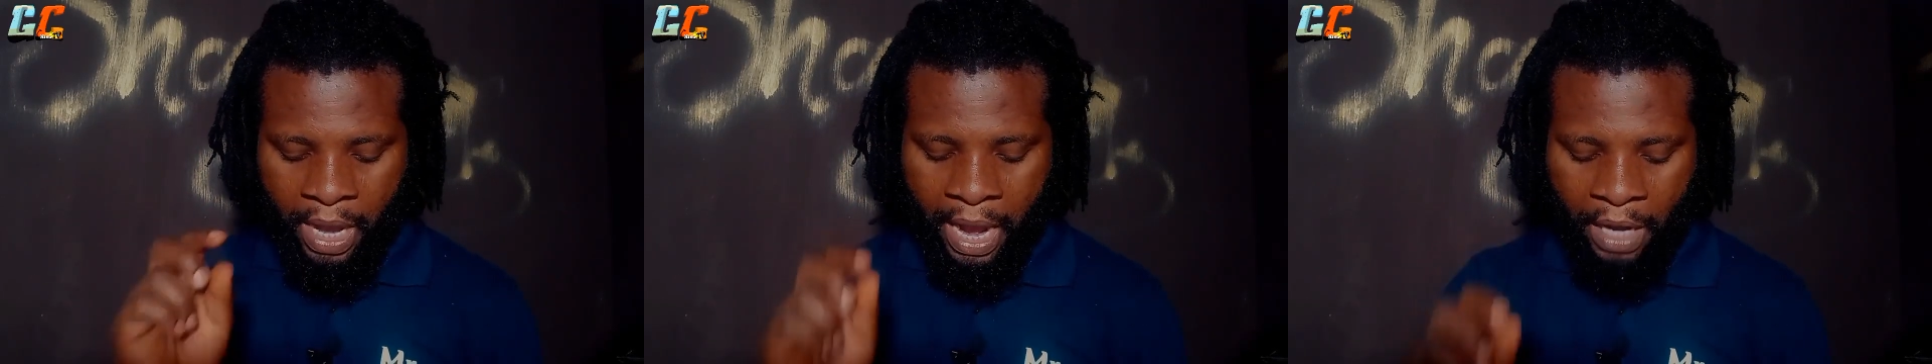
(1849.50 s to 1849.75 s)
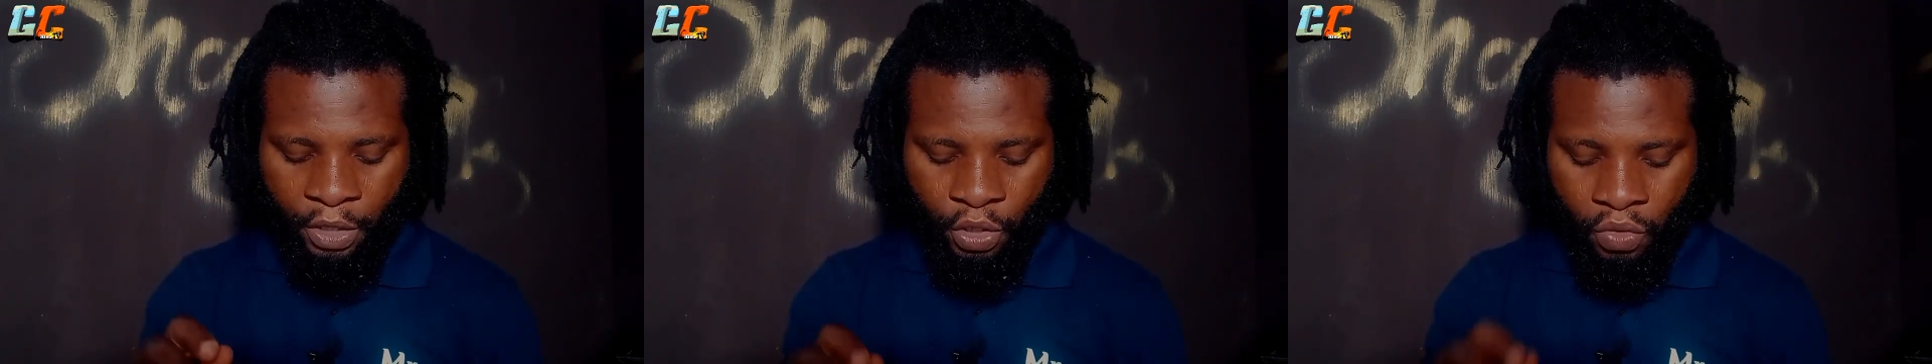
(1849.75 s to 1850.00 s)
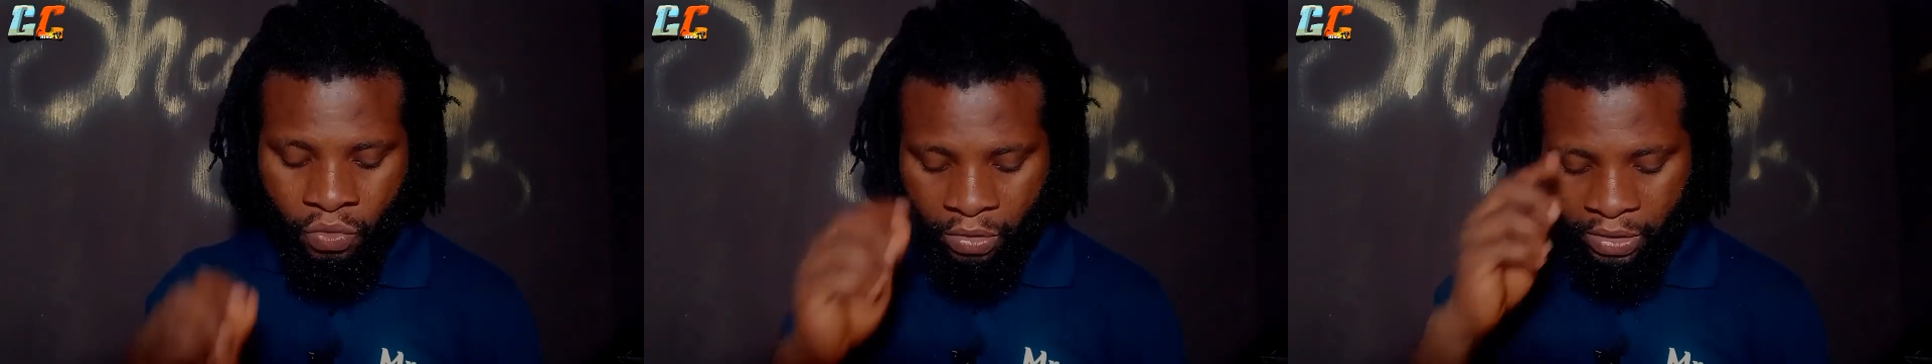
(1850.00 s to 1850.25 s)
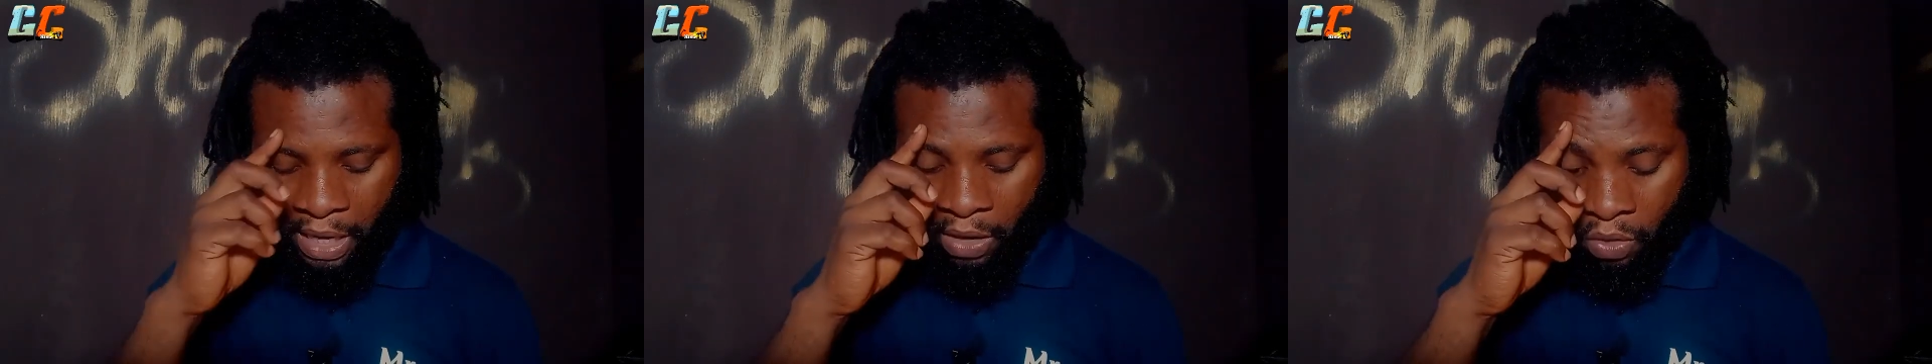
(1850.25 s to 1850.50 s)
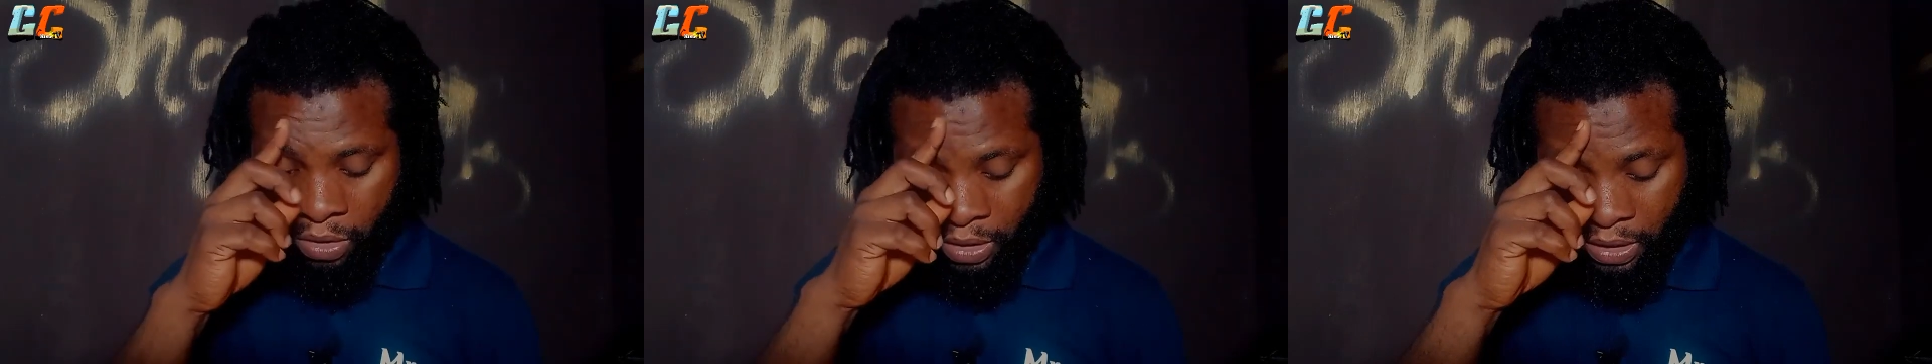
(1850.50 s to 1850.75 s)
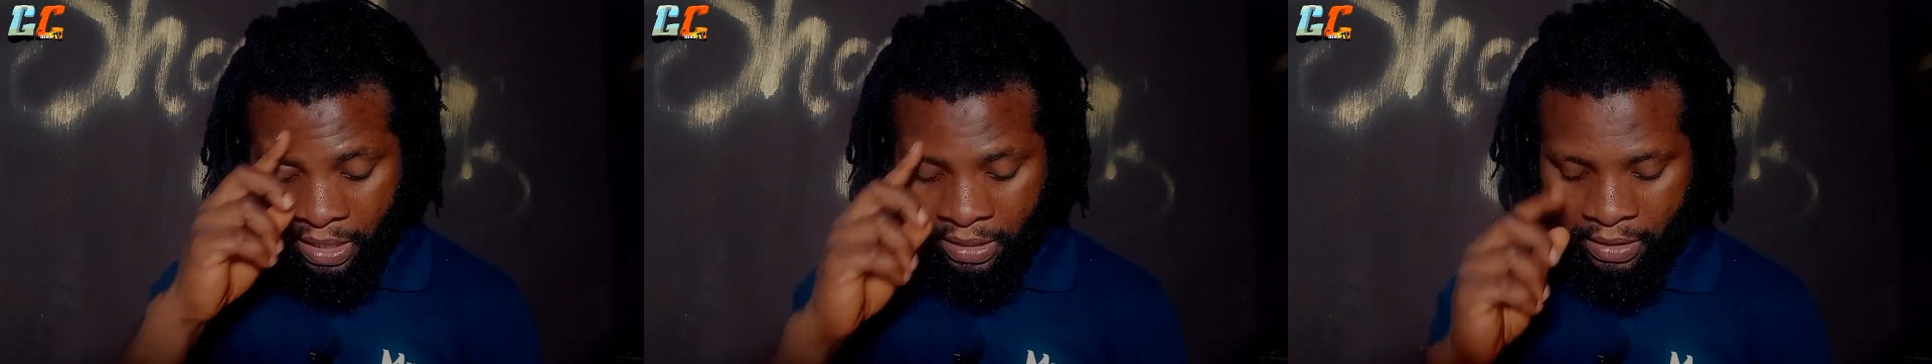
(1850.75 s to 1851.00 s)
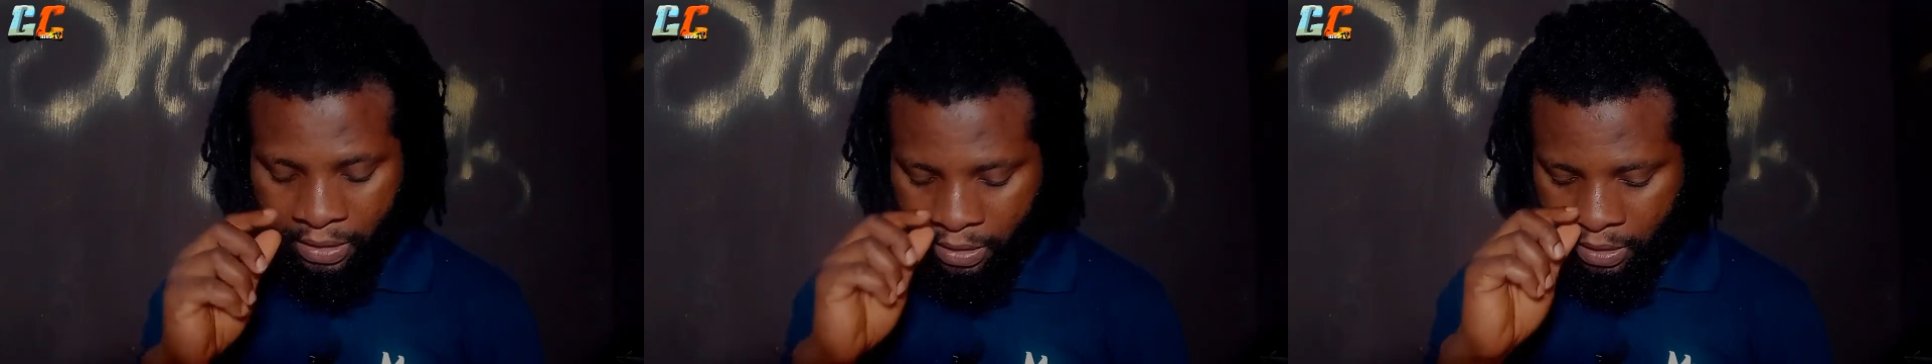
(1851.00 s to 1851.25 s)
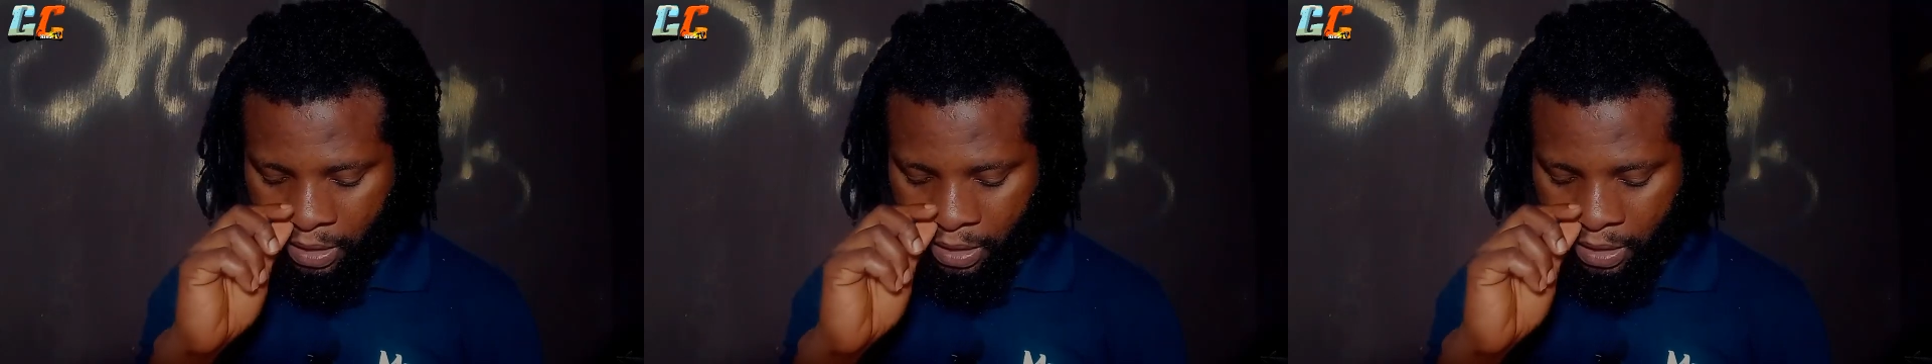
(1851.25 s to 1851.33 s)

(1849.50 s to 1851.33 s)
And you shall consecrate